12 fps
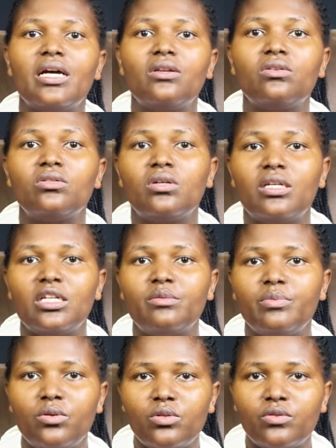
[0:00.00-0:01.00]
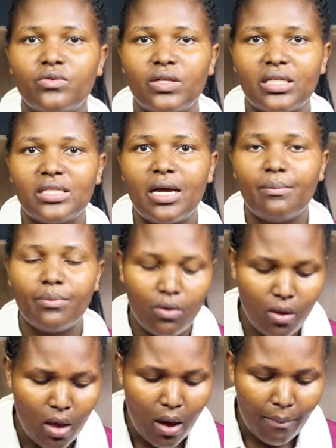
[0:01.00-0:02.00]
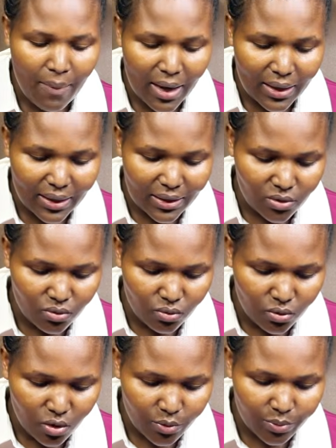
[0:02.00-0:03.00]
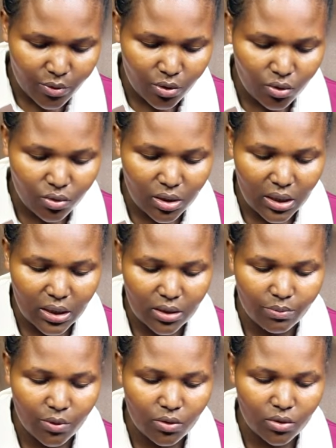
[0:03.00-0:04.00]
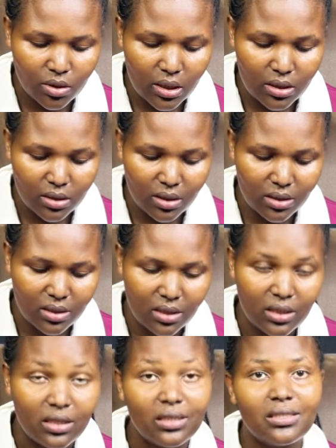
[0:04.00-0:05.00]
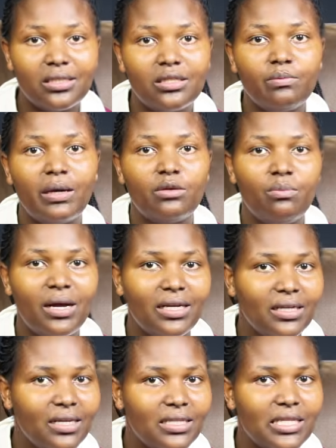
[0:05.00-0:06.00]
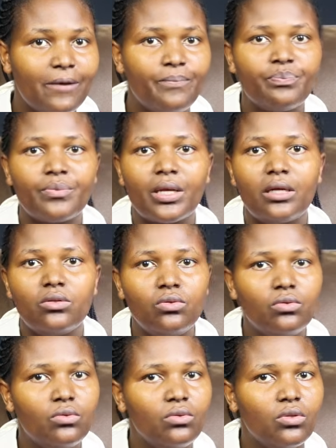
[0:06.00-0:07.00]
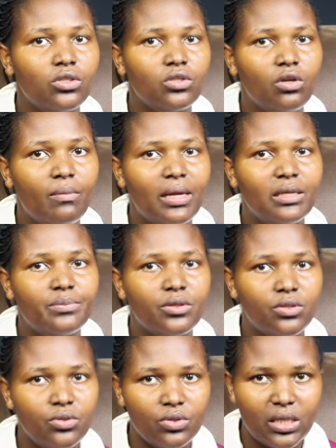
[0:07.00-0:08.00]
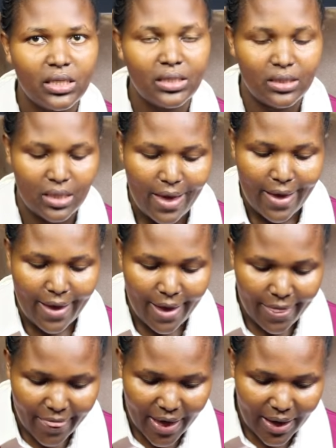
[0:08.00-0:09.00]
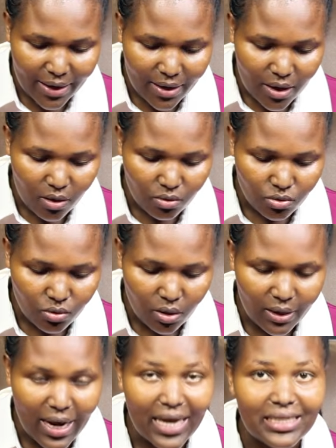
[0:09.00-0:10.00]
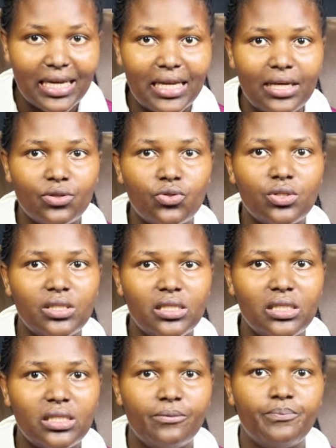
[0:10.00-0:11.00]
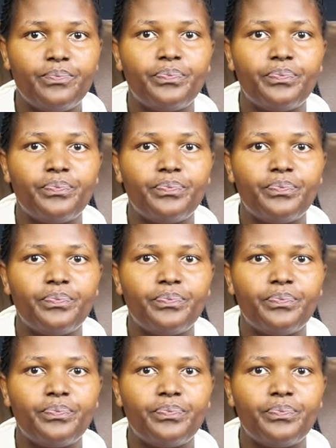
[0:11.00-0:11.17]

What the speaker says: are not correct because, for example, magnets do not produce heat, because A says generate heat, but magnets do not normally produce heat. And then to conduct electricity